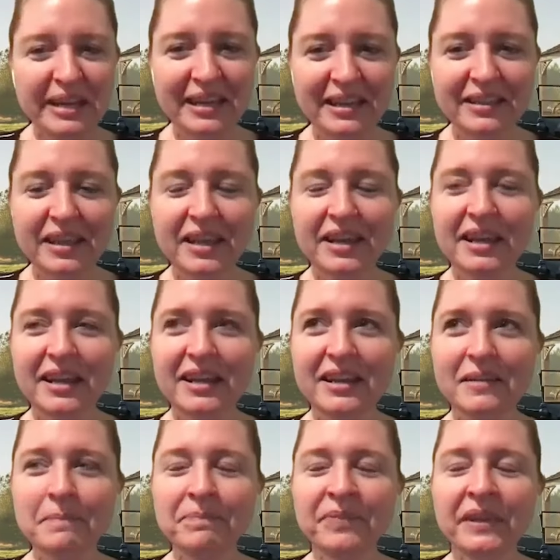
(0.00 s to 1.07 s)
big that
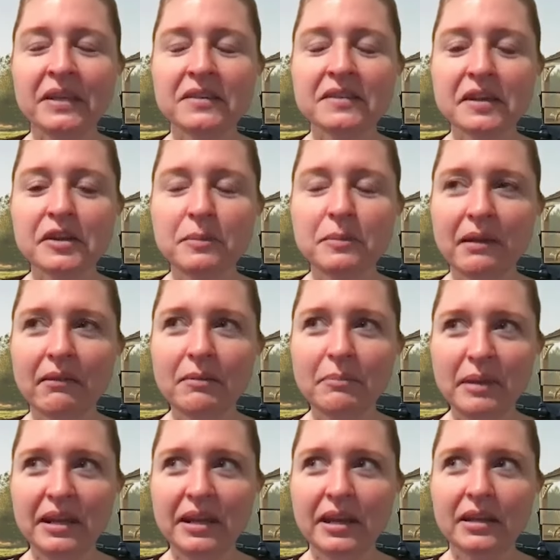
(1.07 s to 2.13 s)
he he's like, You married
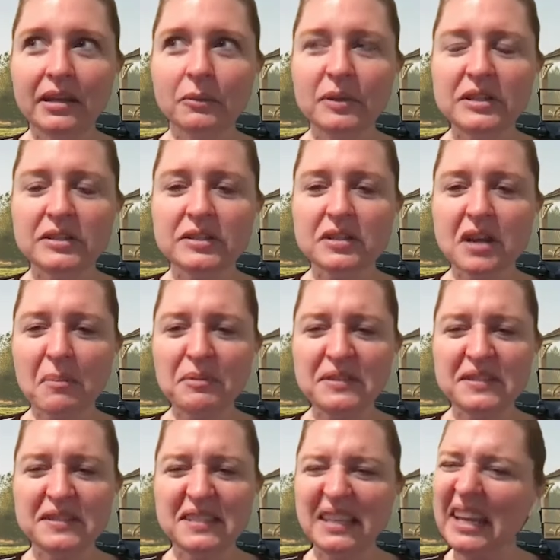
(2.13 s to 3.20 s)
Minnie and then we stopped
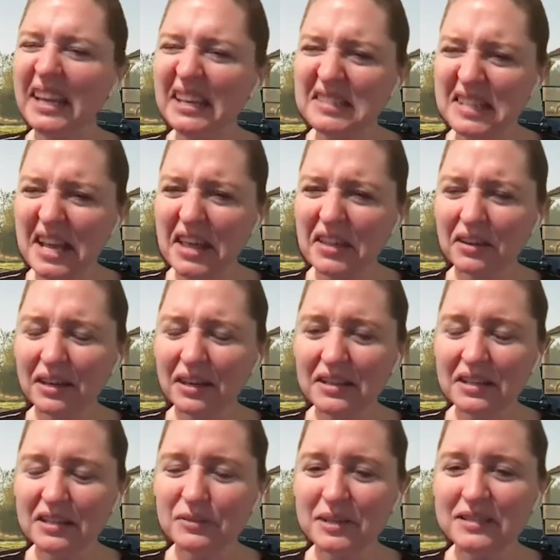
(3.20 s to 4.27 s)
singing together, I
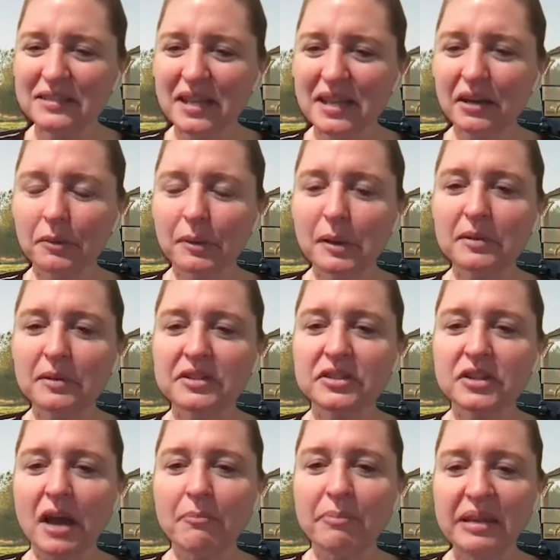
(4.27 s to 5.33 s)
think is what he said, or we were
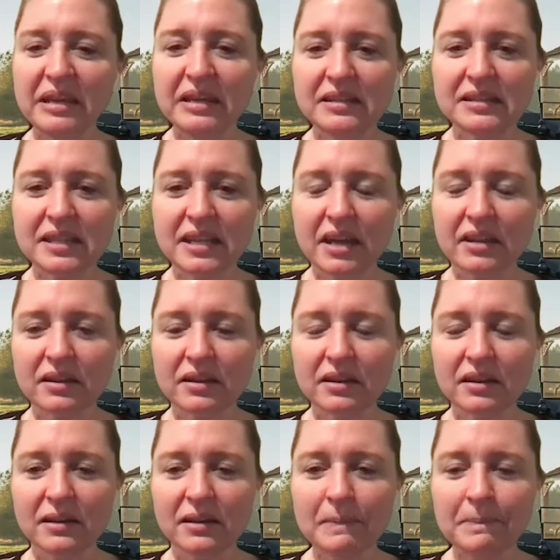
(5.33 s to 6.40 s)
stopped being
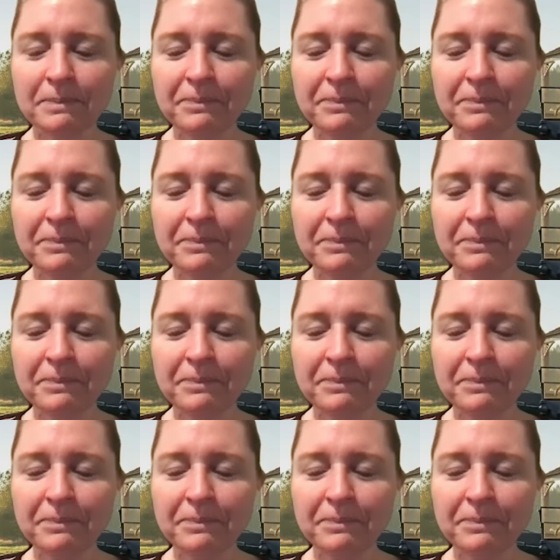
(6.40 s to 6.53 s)
together.